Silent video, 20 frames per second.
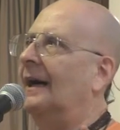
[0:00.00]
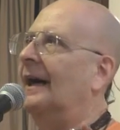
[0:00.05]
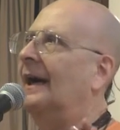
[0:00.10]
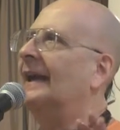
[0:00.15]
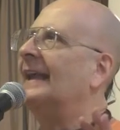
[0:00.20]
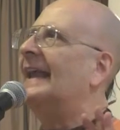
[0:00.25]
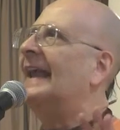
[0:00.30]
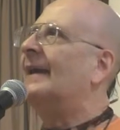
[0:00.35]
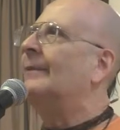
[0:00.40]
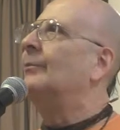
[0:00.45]

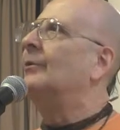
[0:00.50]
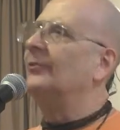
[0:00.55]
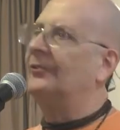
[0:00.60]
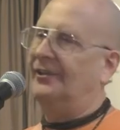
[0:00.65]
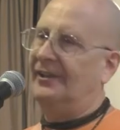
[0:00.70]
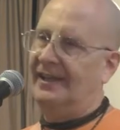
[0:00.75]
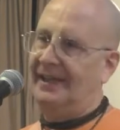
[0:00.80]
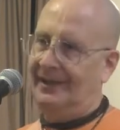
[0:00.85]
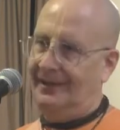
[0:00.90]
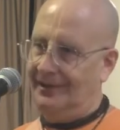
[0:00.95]
unable
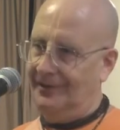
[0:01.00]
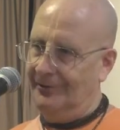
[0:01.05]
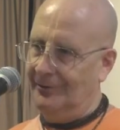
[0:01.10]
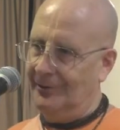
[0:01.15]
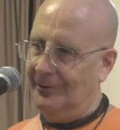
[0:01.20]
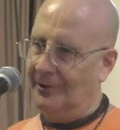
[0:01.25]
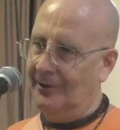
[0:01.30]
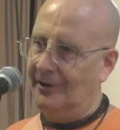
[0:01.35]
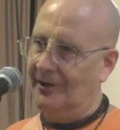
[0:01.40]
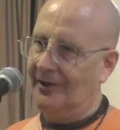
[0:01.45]
to get in a
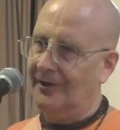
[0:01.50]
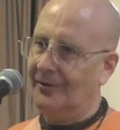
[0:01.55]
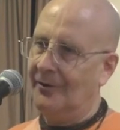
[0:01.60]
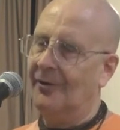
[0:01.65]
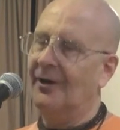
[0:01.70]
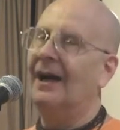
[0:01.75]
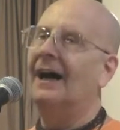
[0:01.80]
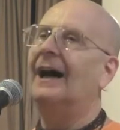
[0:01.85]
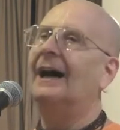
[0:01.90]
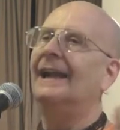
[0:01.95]
car
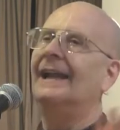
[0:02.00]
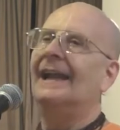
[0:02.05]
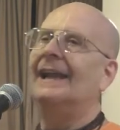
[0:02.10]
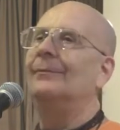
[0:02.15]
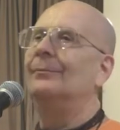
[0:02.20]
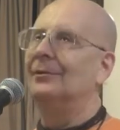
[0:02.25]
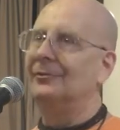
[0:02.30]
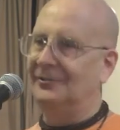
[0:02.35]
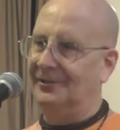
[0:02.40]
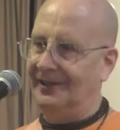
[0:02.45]
or
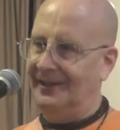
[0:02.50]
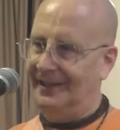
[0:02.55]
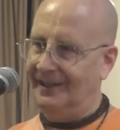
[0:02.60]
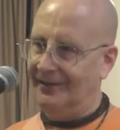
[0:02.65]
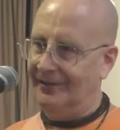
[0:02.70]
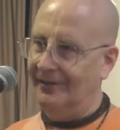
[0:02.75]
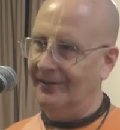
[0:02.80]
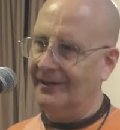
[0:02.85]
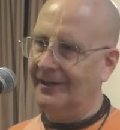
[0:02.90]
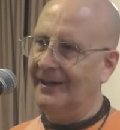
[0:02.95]
unable to
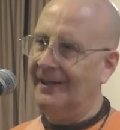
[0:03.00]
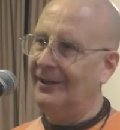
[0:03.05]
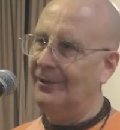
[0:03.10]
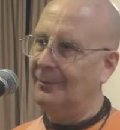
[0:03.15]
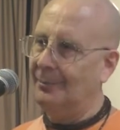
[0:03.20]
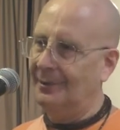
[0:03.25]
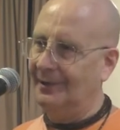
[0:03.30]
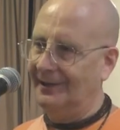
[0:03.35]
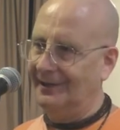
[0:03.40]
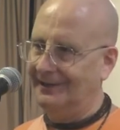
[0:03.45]
get on an
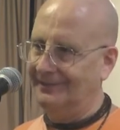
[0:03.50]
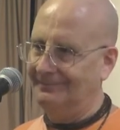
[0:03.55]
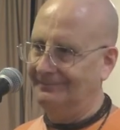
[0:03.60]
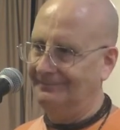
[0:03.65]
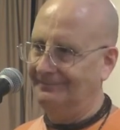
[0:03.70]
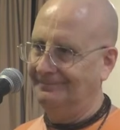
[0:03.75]
airplane.